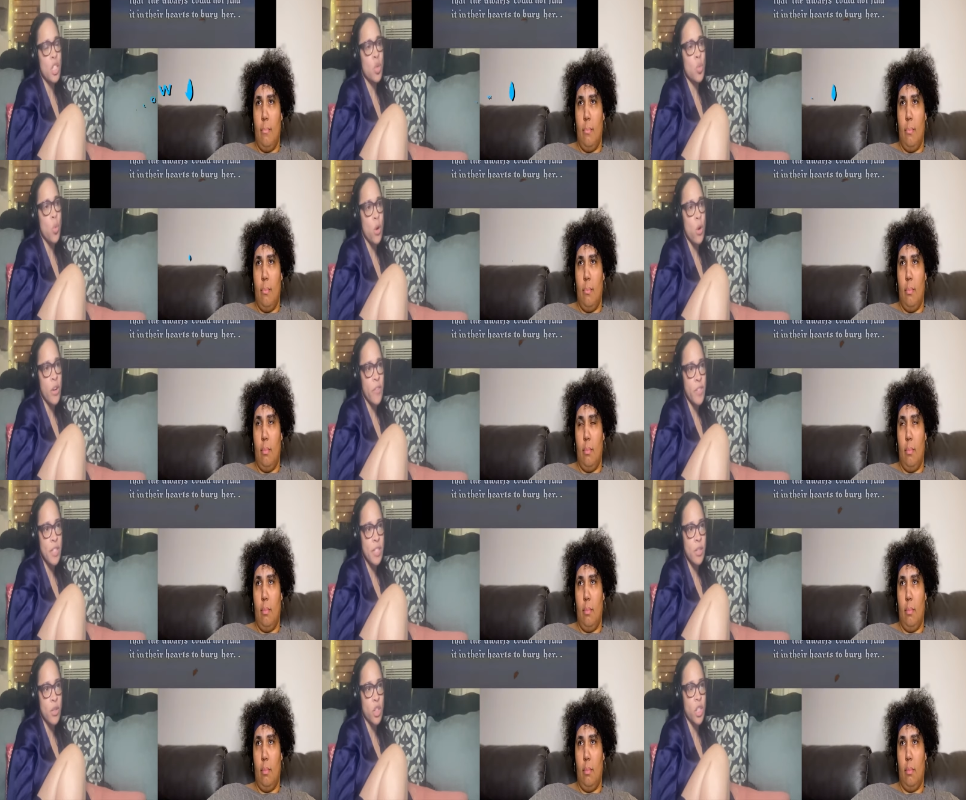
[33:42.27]
Speaker 1: it
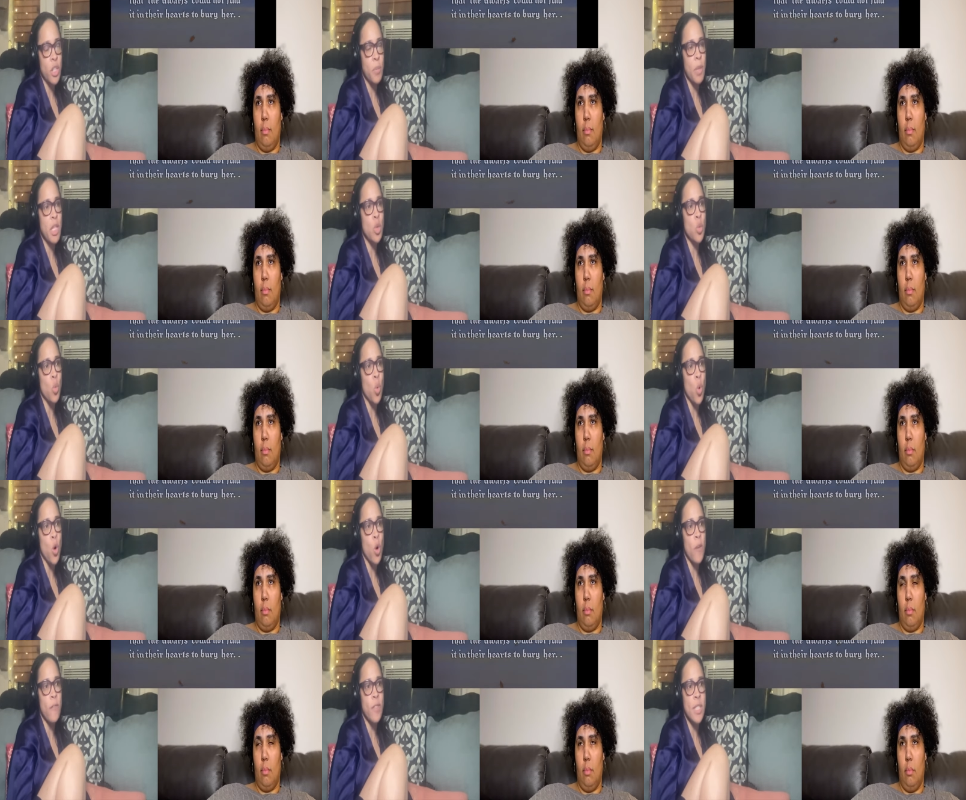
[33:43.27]
dwarfs or should it be
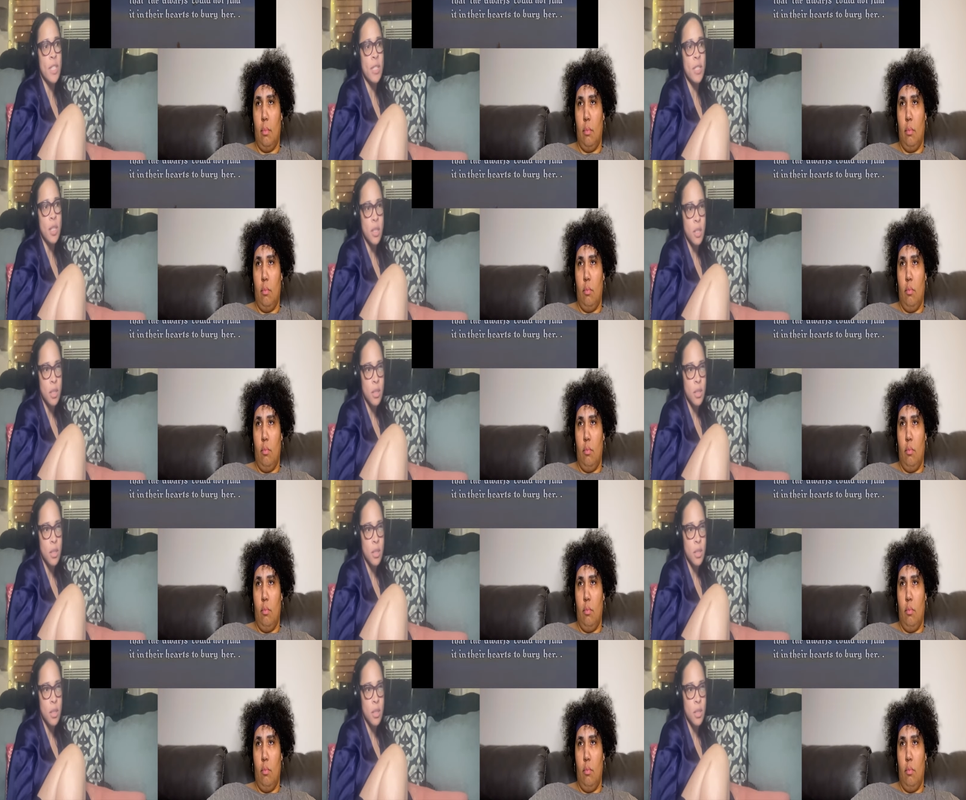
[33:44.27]
dwarves?